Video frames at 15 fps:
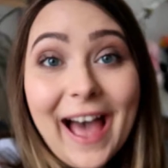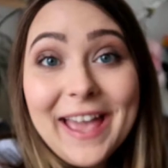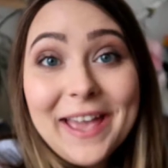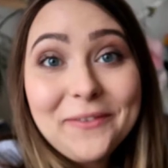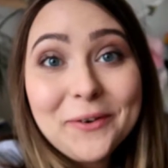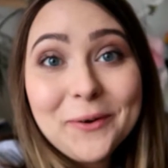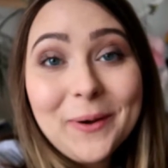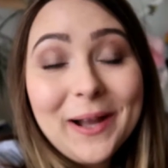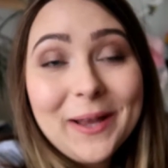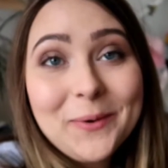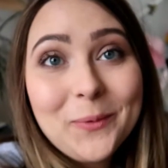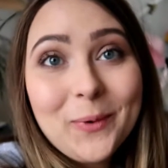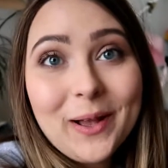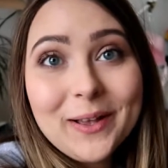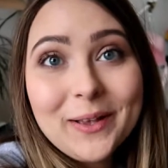Hi
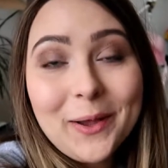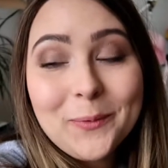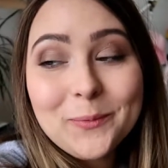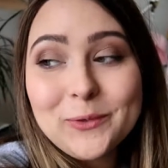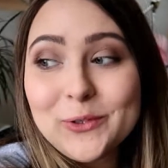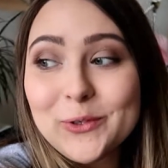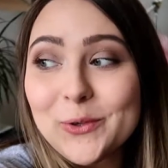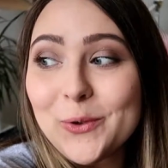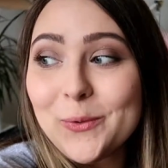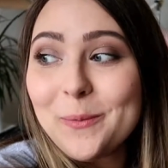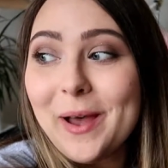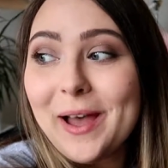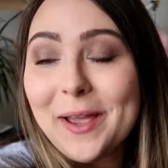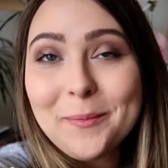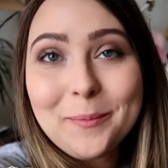everyone, welcome to
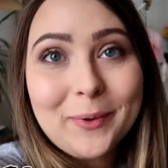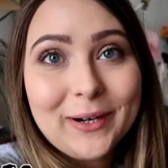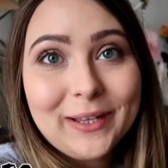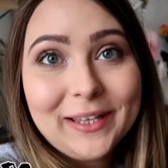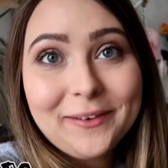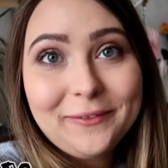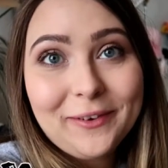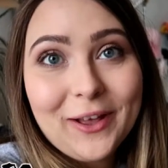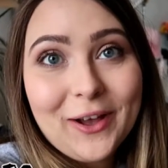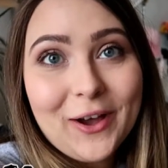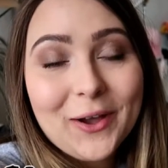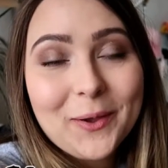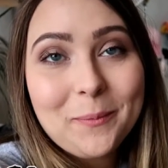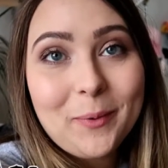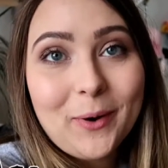my Berlin
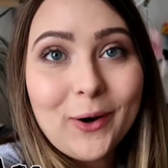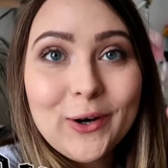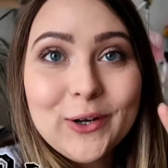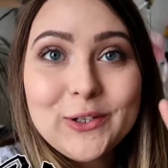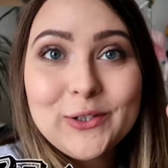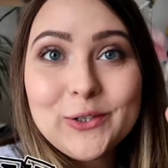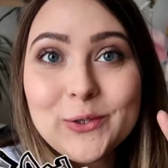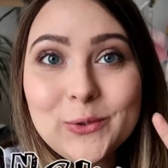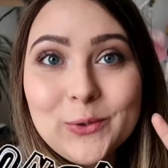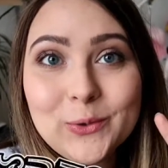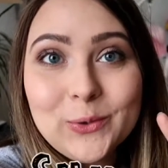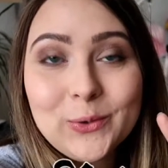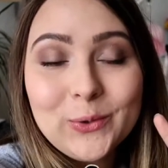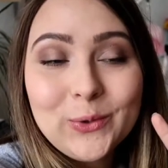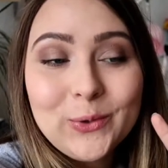vlog part
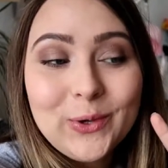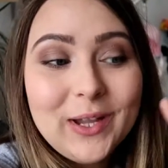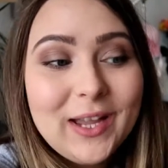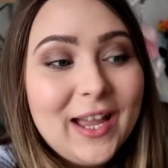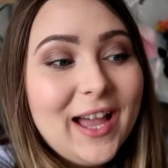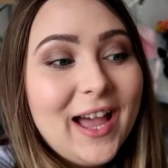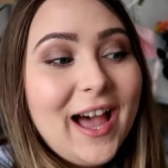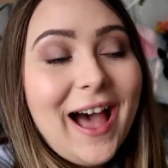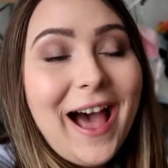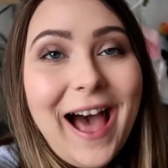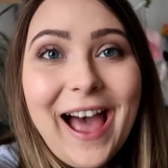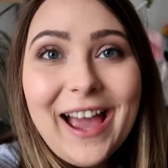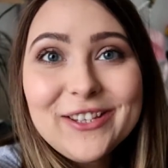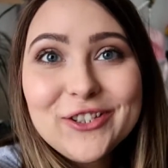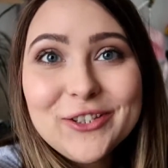2.
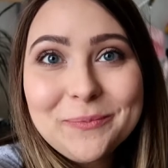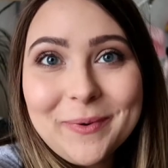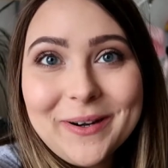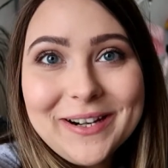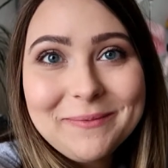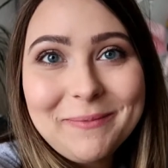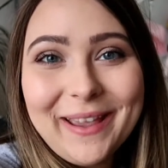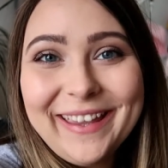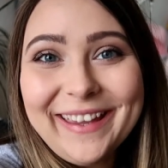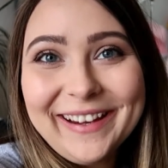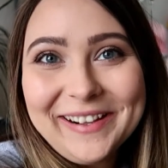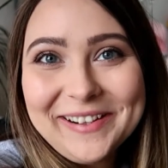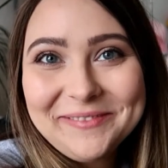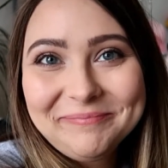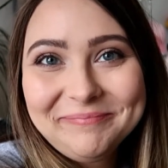I just burned my
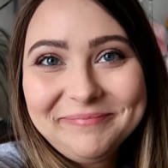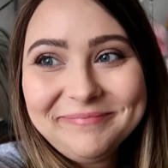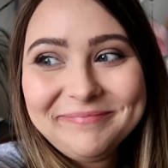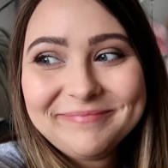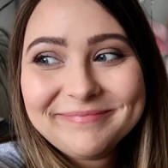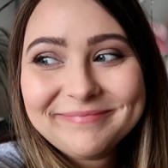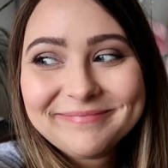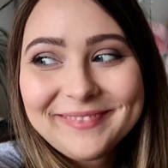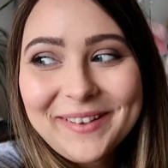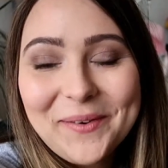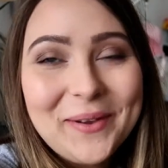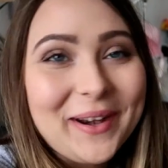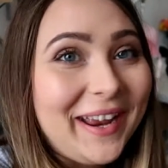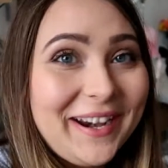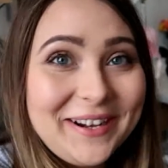ear
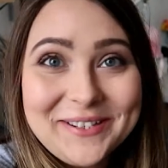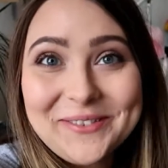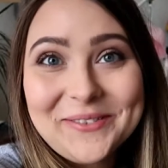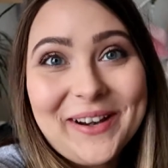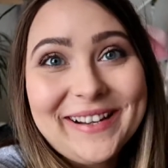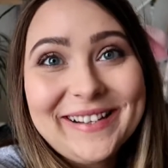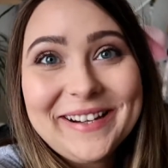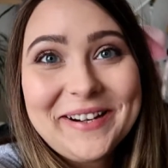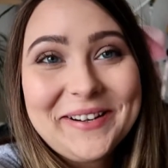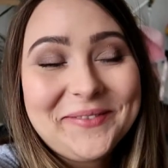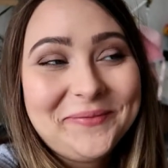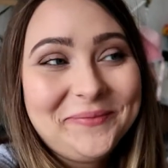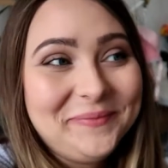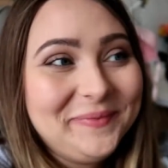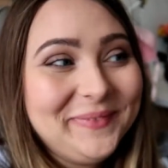with a hair
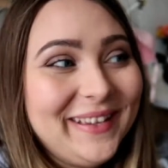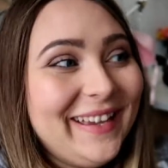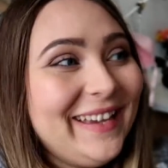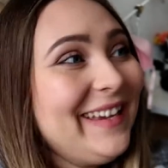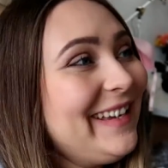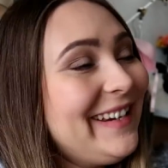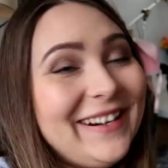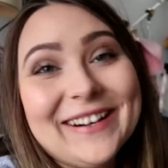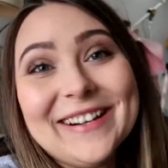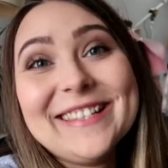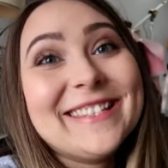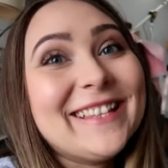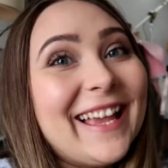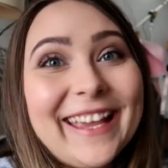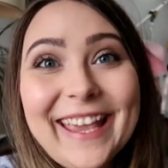straightener. It
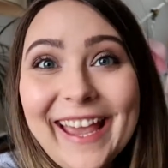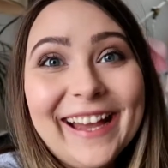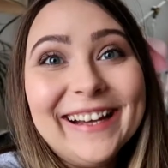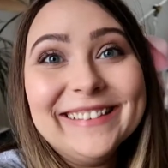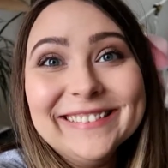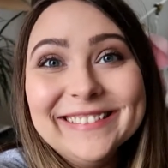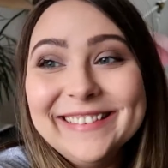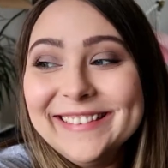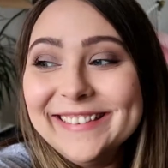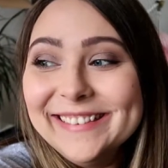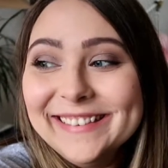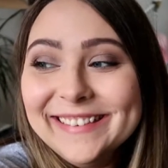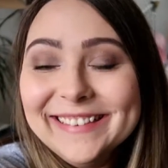hurts like hell.